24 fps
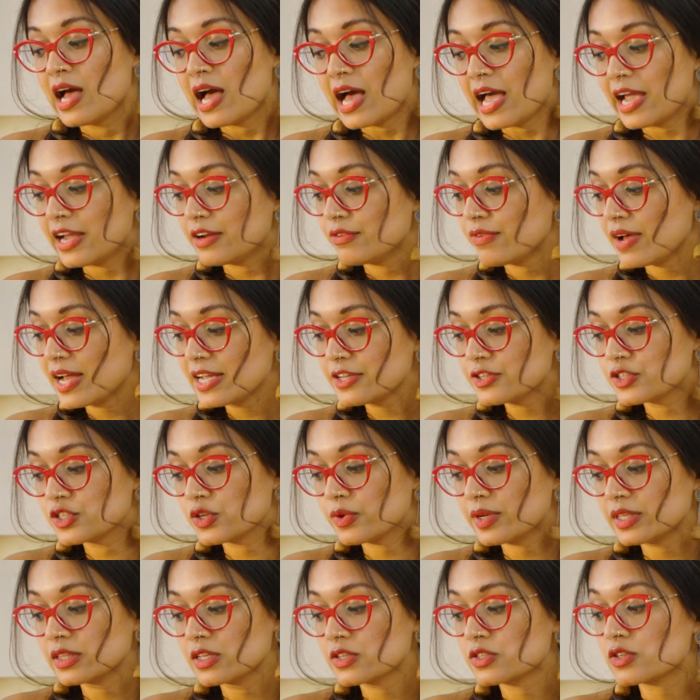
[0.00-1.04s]
I advise
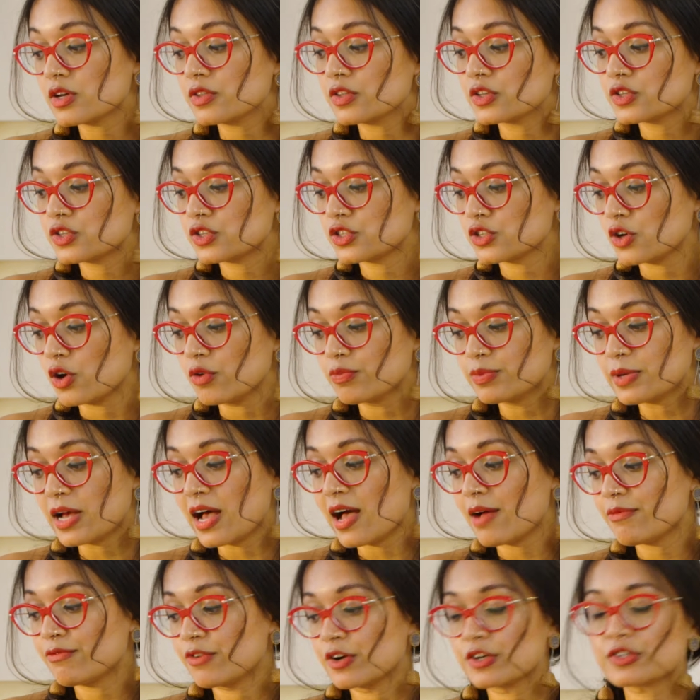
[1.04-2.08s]
doing this on the
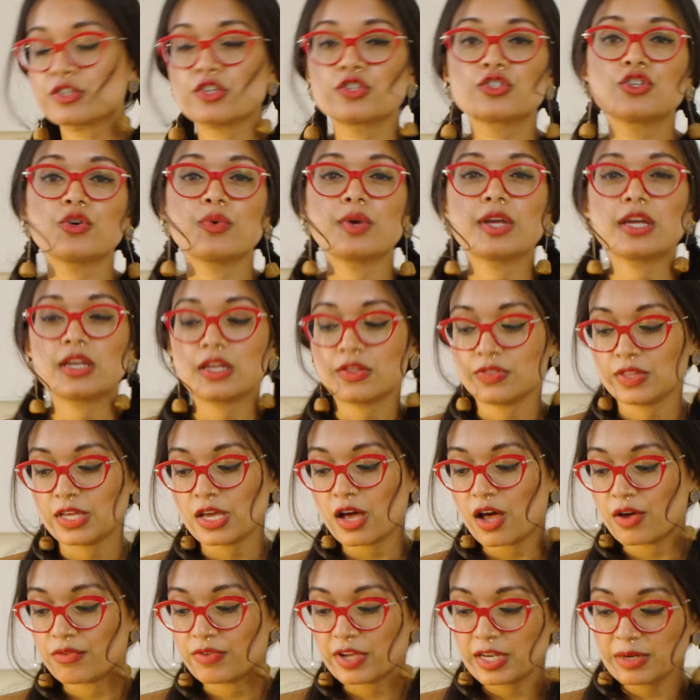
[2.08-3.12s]
stovetop versus doing it in the
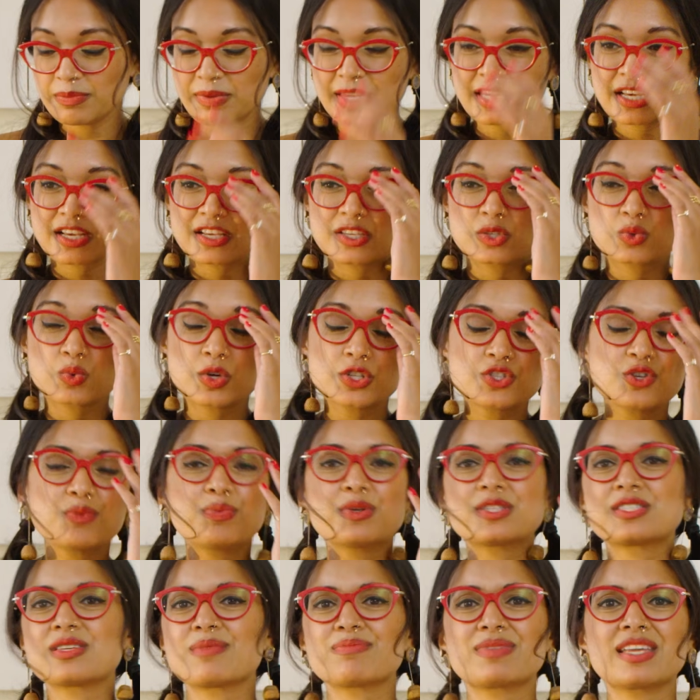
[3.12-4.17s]
oven because once you
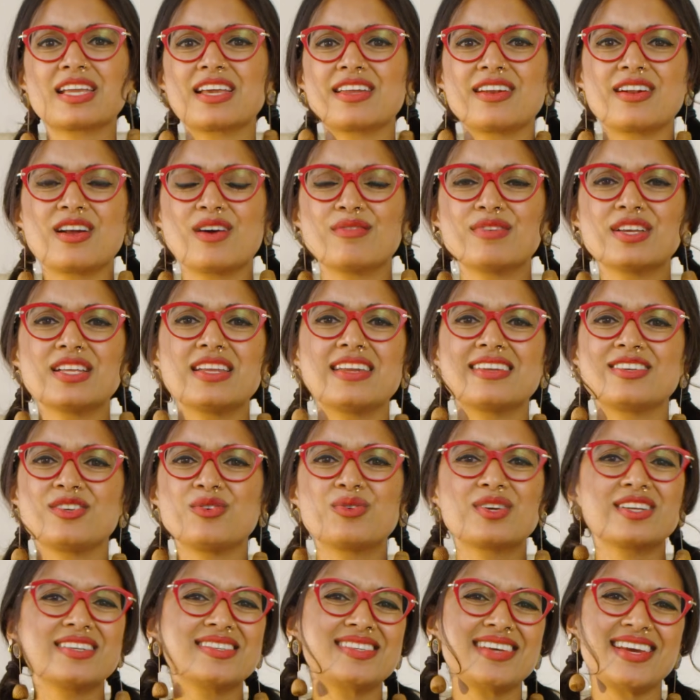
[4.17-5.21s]
put something in an oven, you
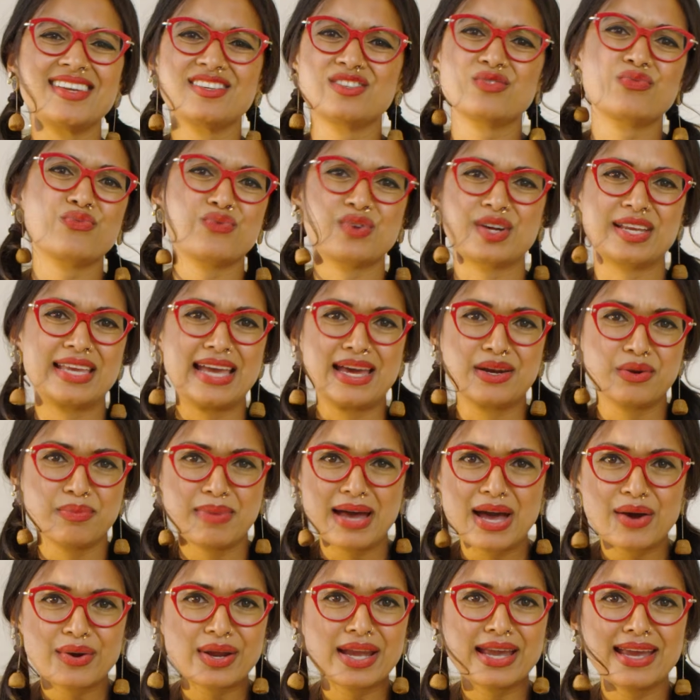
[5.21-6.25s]
can tend to forget
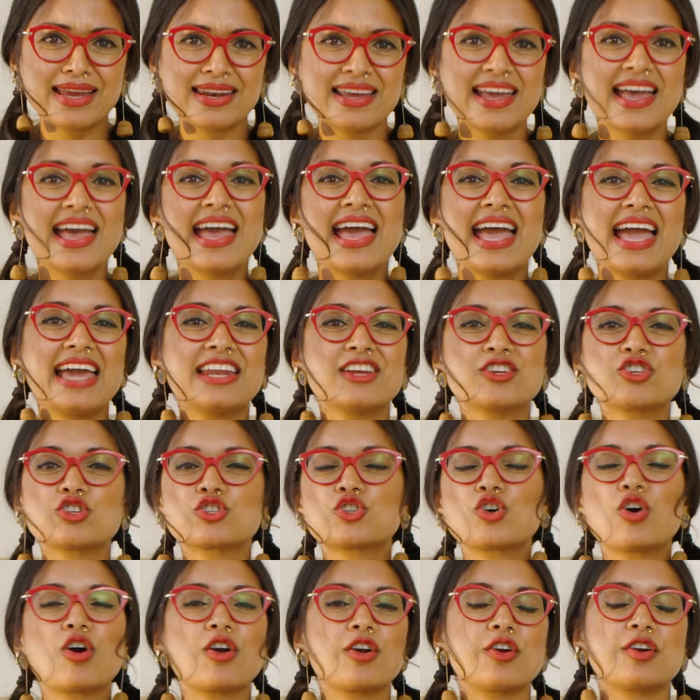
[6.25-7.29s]
about it and it's
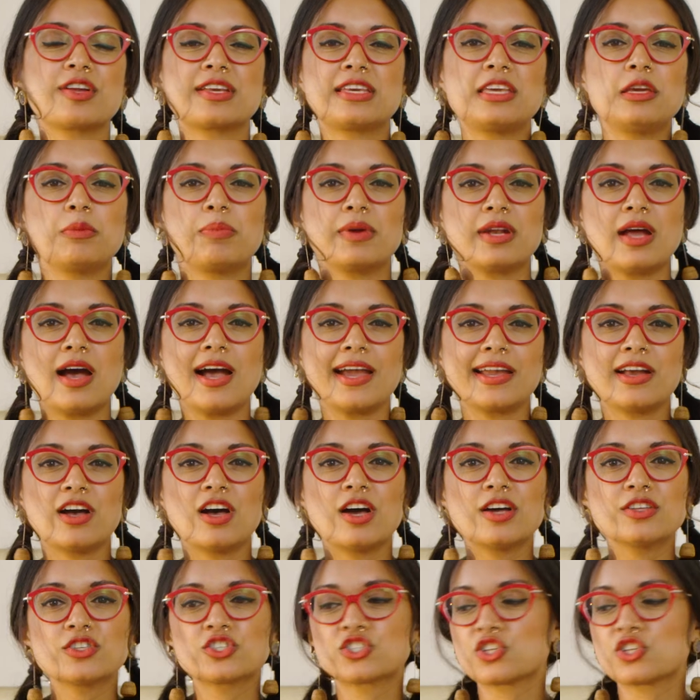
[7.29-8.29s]
just harder to keep an eye on.